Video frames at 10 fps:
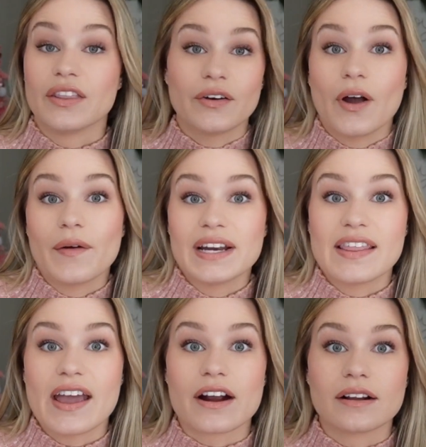they're already
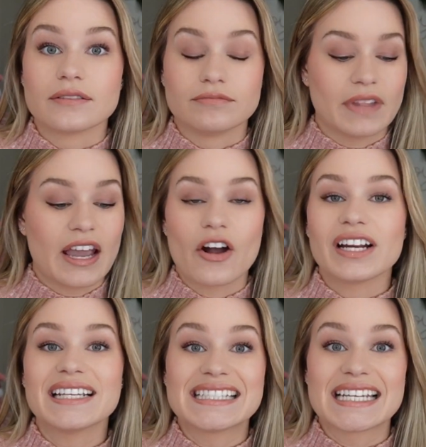there. They
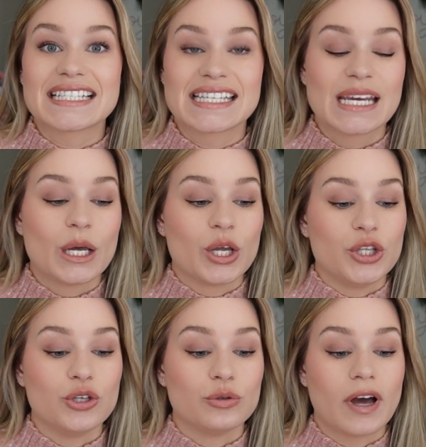already exist.
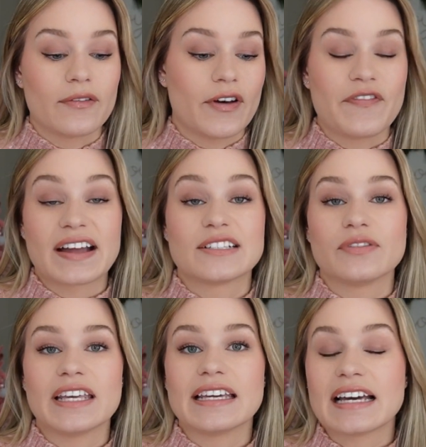You have
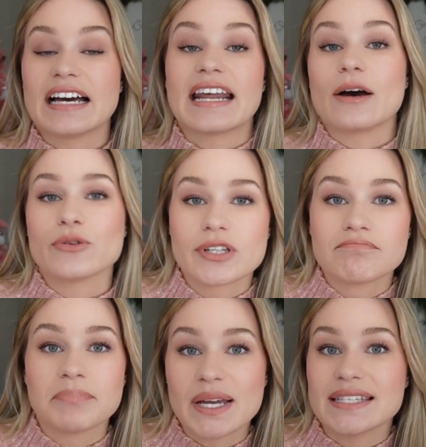effectively cut out
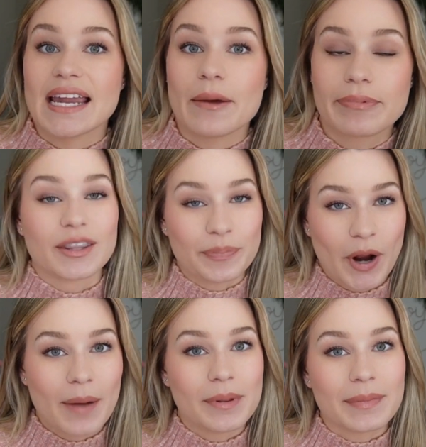a step. The
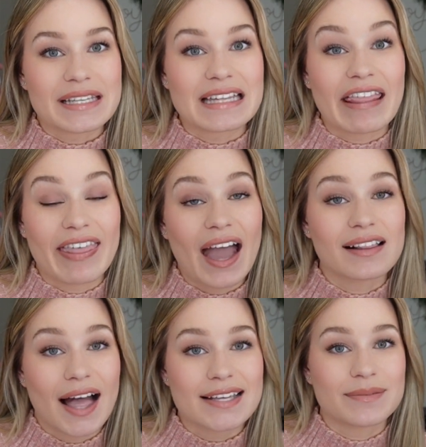problem is that
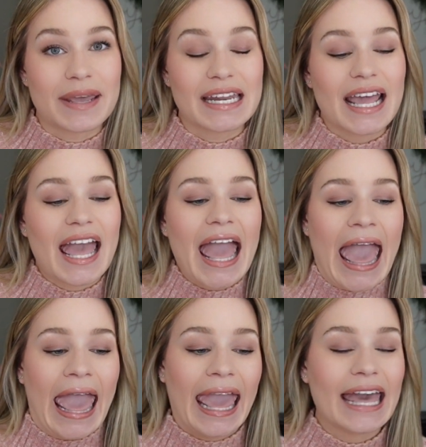classmate
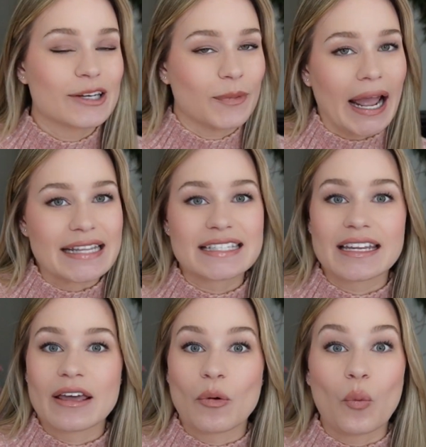handwrites
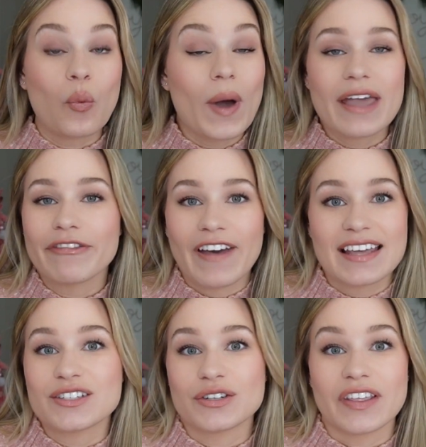way
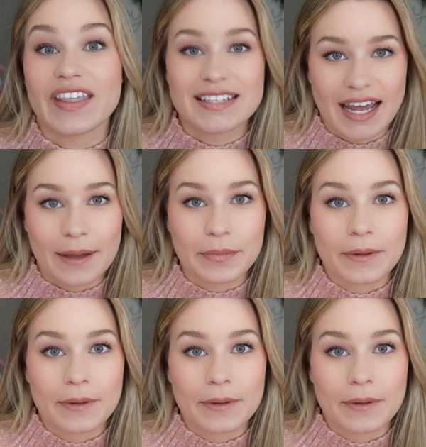faster than they type.